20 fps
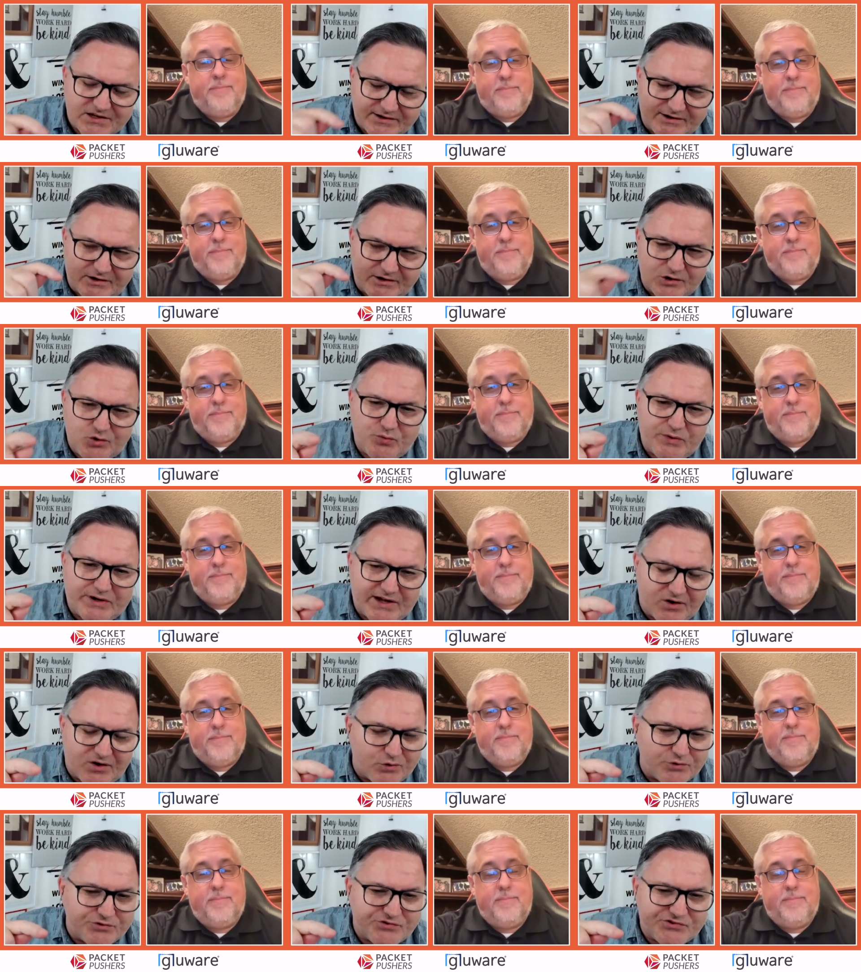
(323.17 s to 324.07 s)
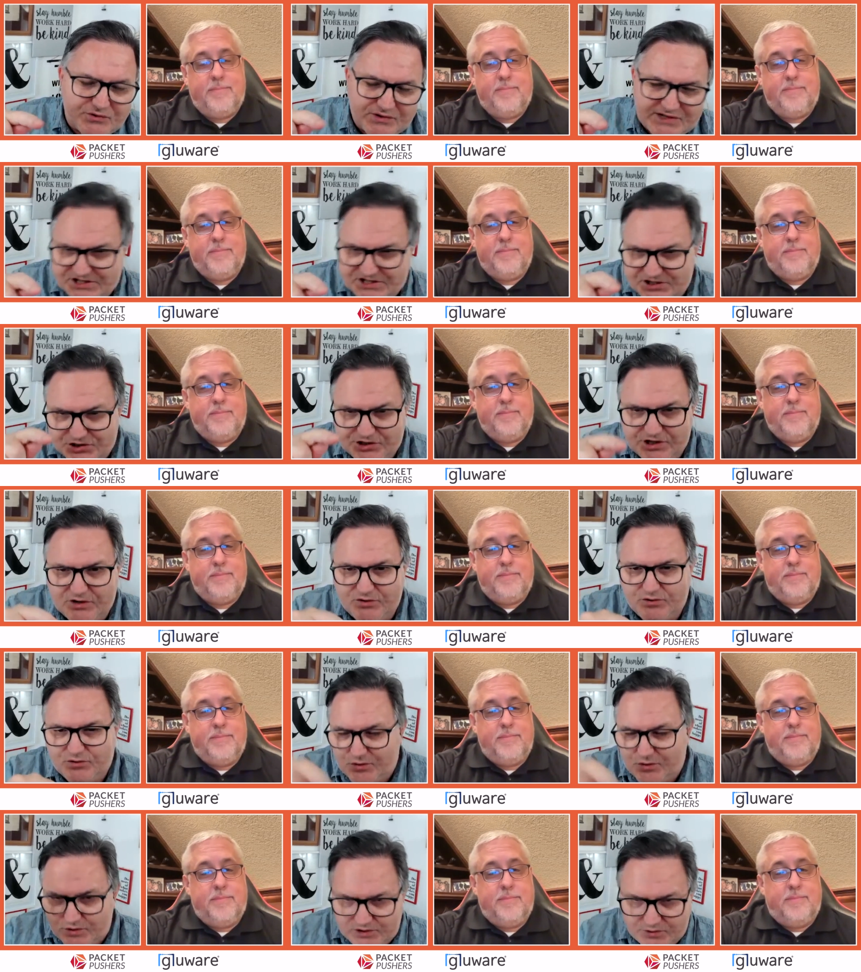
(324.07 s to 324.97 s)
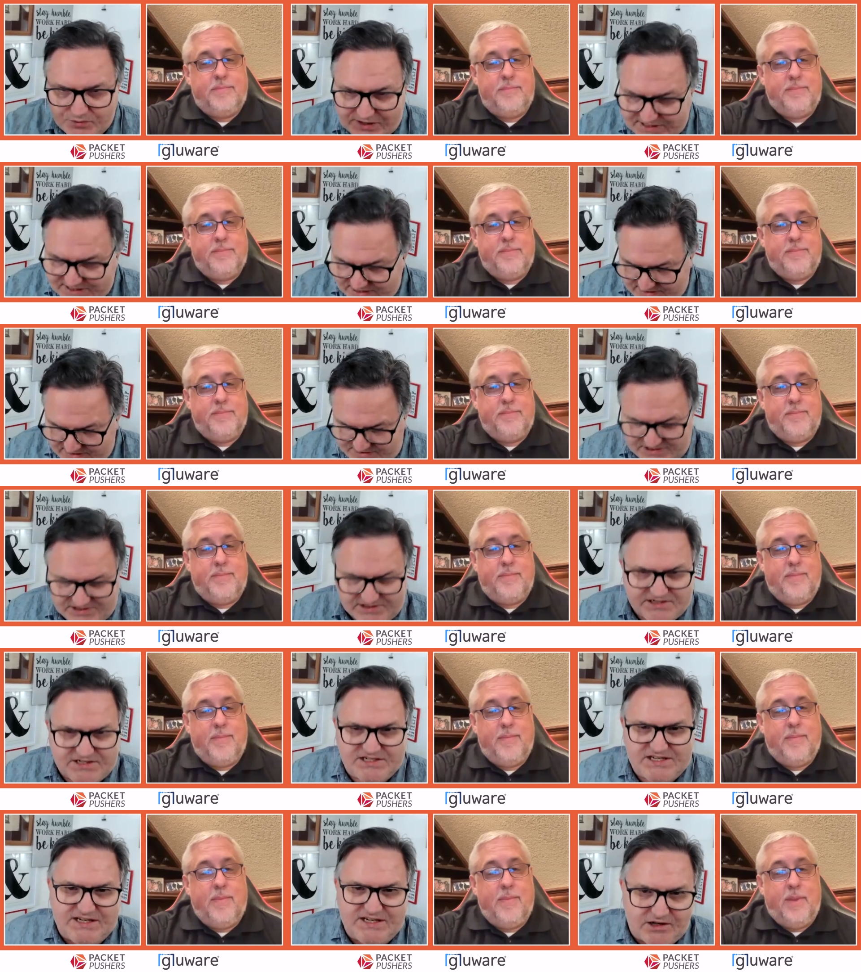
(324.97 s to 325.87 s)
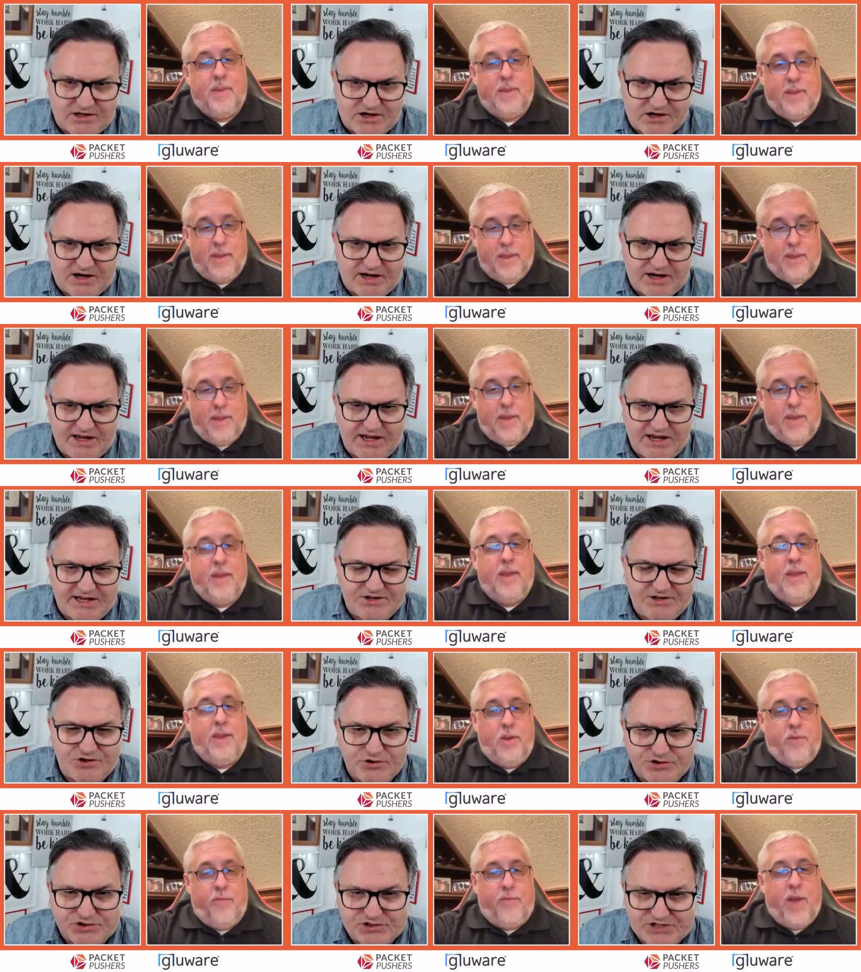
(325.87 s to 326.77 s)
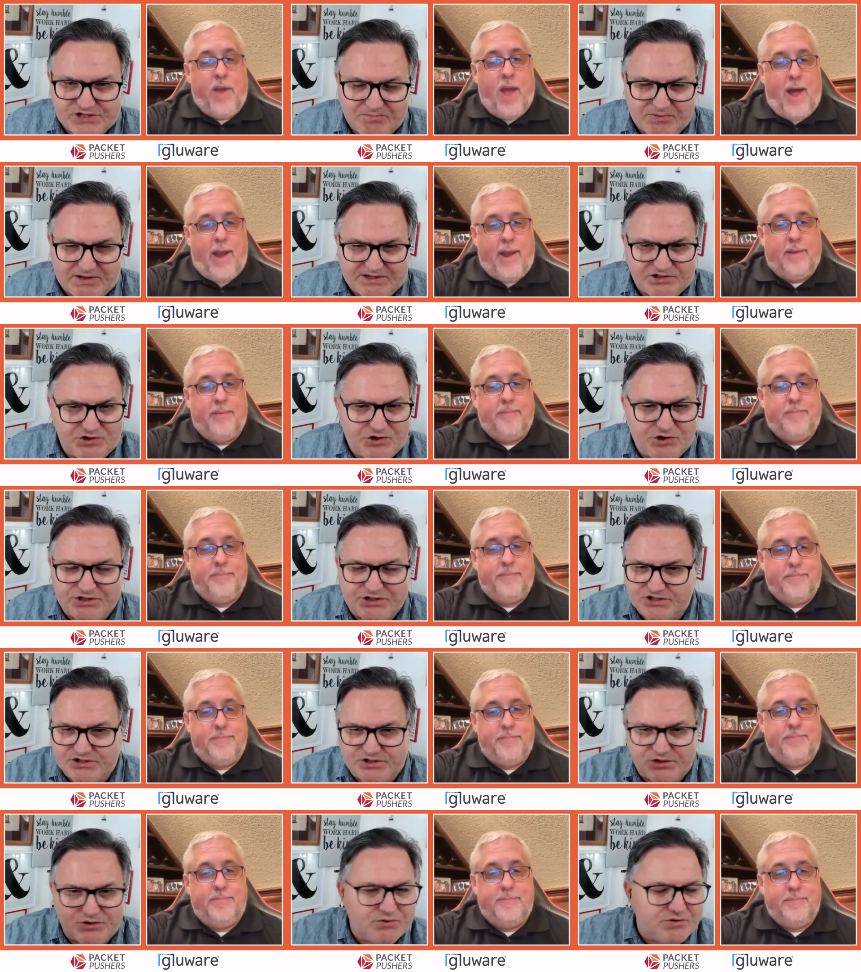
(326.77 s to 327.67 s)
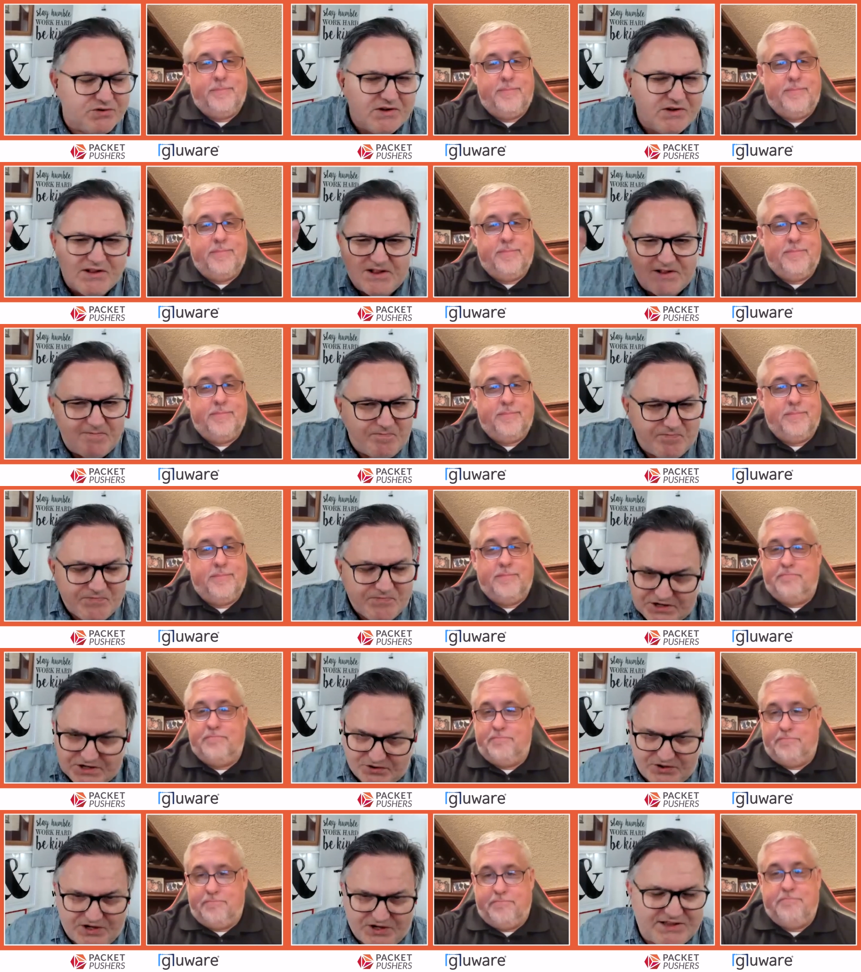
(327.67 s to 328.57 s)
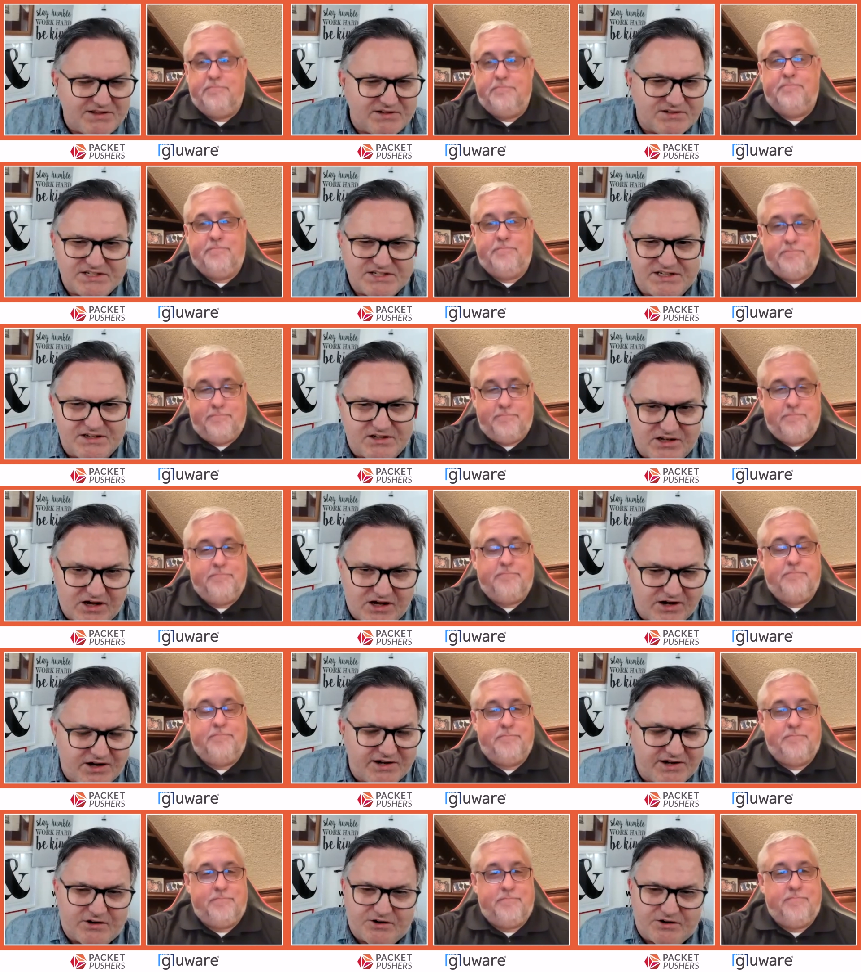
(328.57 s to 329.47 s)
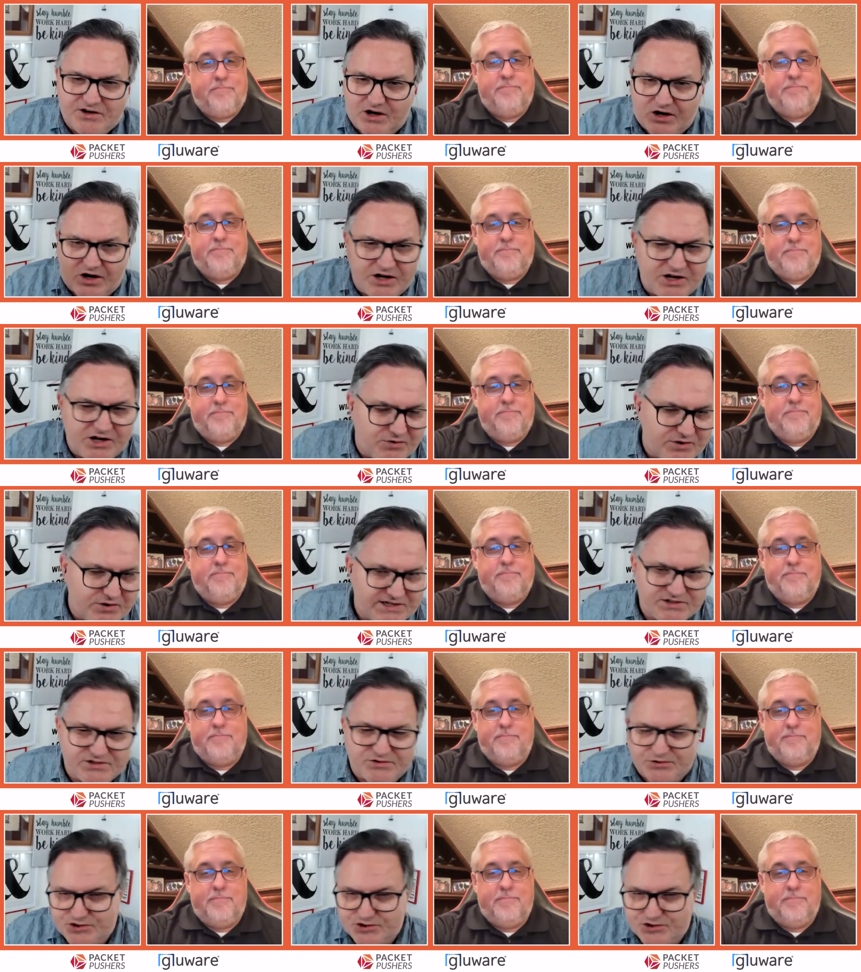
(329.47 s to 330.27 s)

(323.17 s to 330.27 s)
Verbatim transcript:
Speaker 1: Gluware also lets you go all the way down to the CLI and use templates. So you could still, you know, hit the CLI on IOS or